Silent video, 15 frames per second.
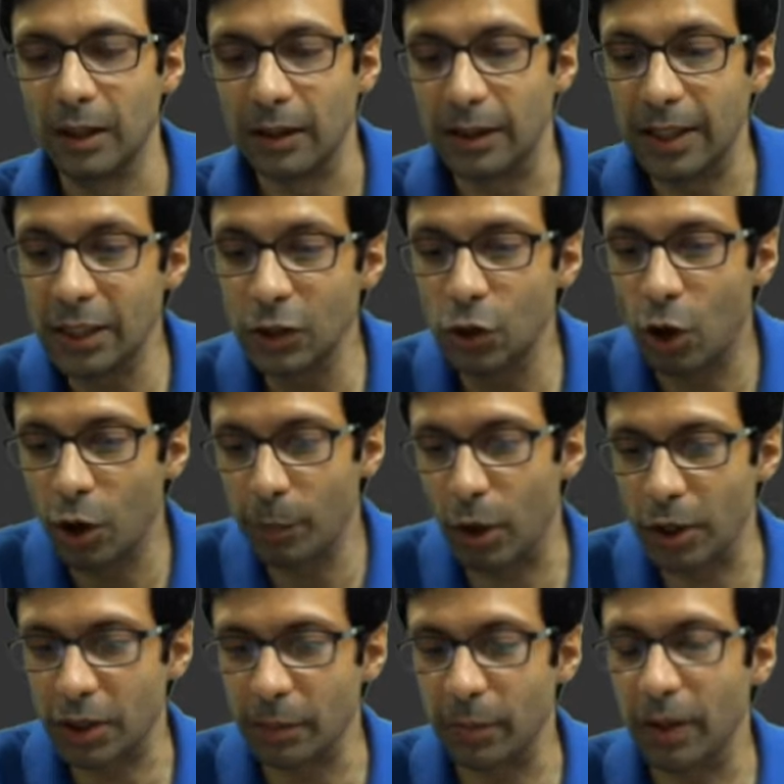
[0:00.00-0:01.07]
This is not
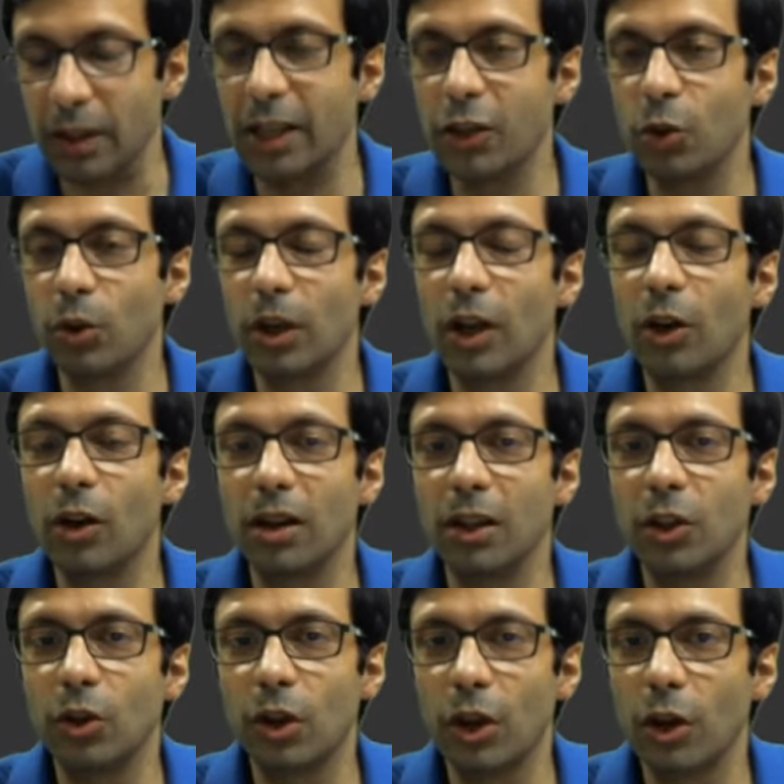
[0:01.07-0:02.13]
possible that you cannot
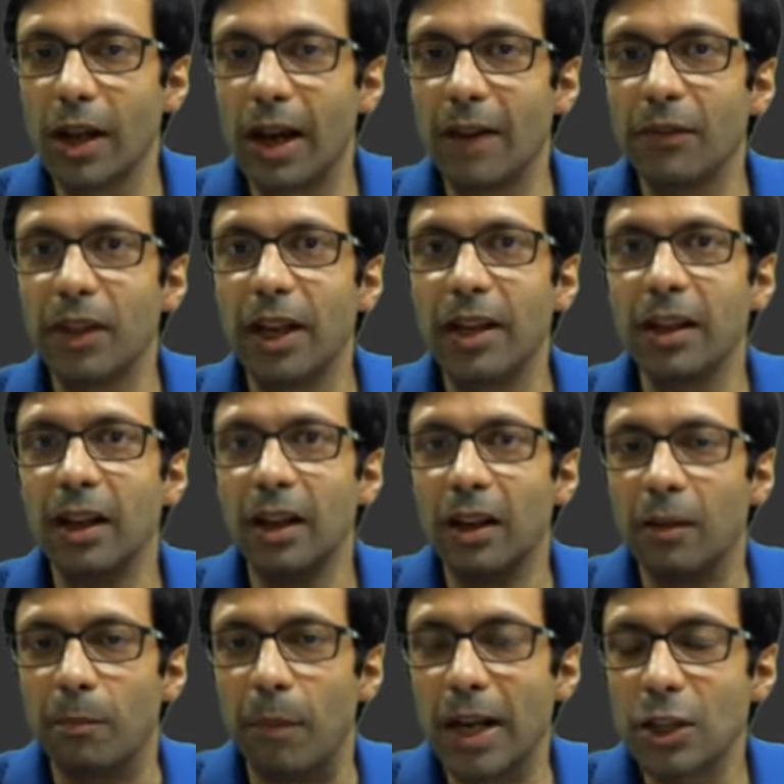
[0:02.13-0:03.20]
have that
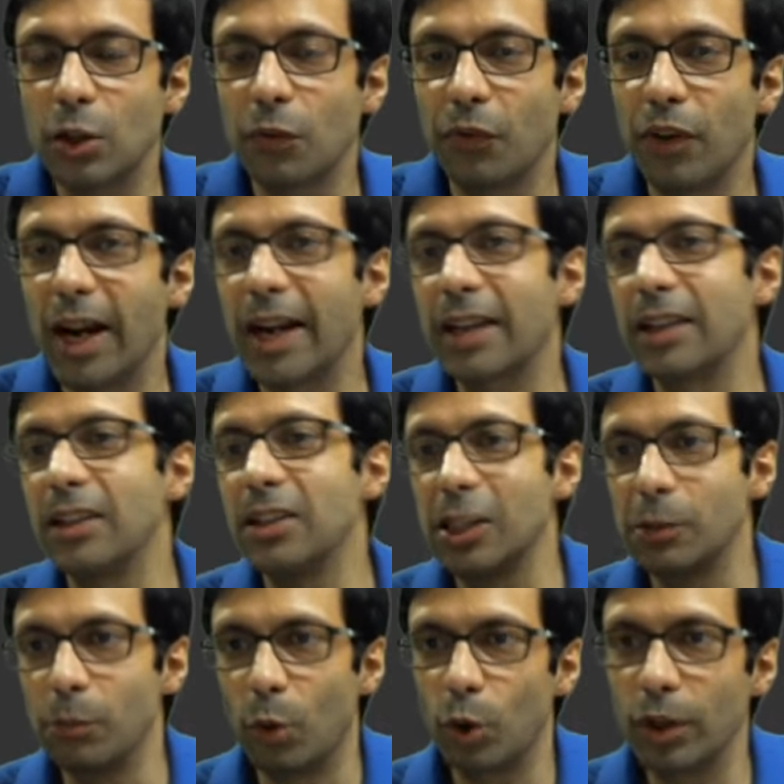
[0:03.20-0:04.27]
mass of reactants
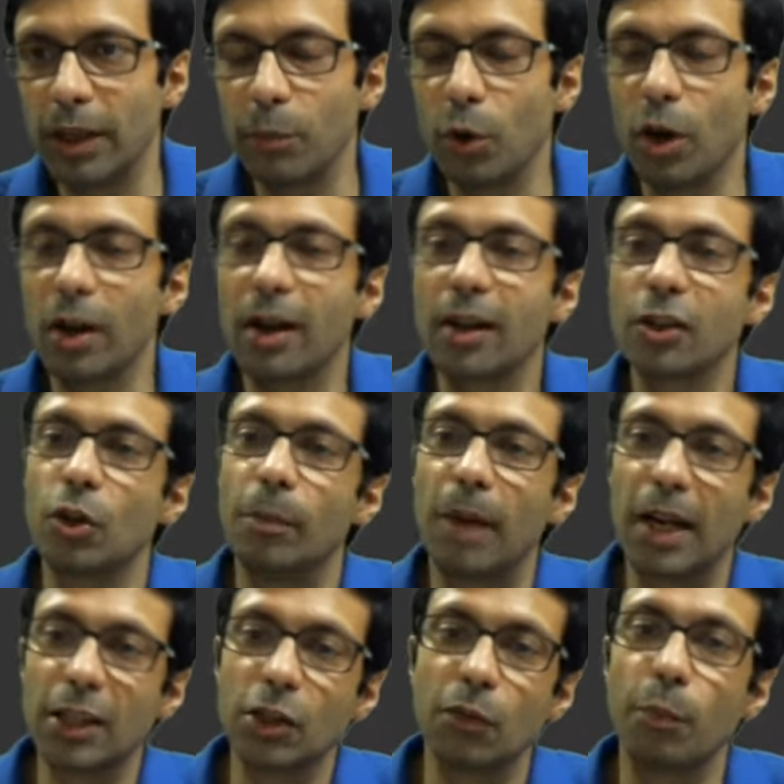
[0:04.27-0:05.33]
is more than products, or
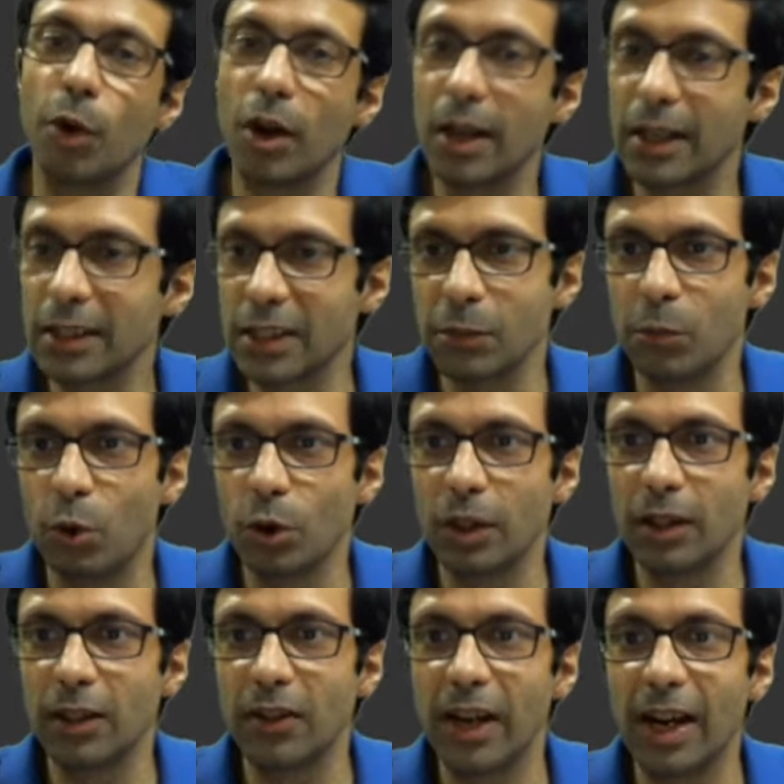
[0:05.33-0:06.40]
mass of products is more
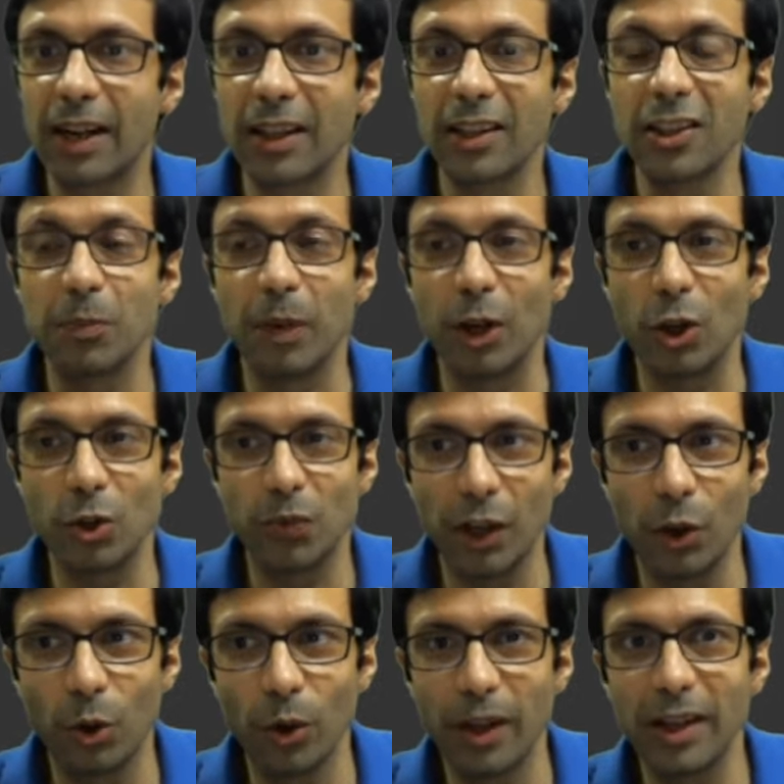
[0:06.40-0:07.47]
than the reactants, because we
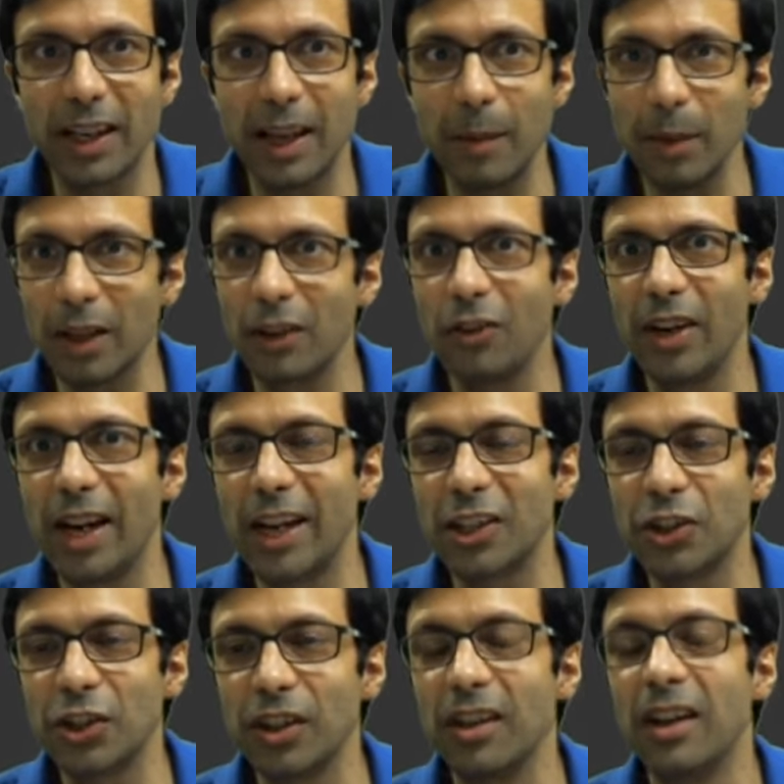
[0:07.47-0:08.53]
know in a chemical
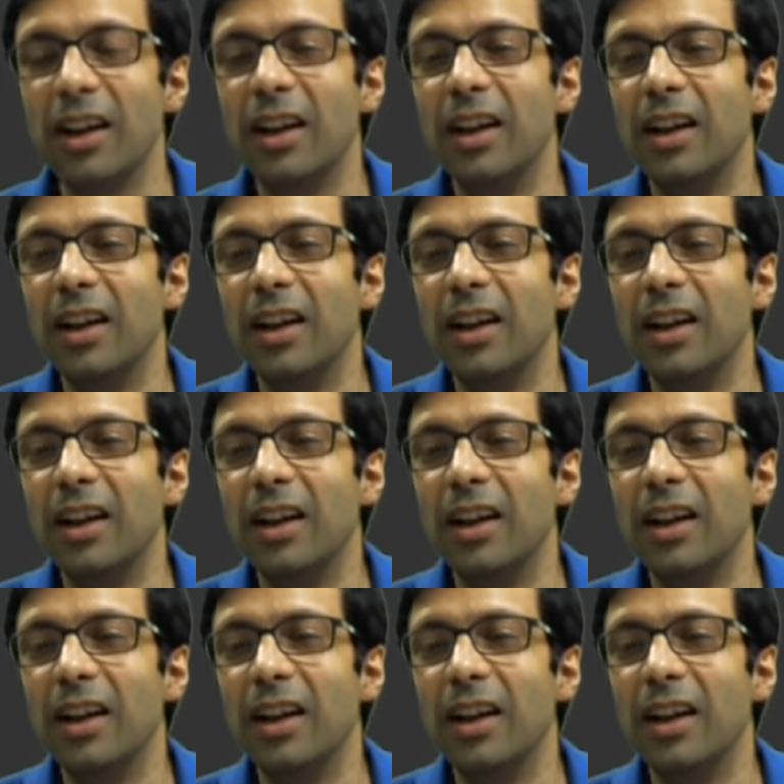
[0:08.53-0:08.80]
reaction,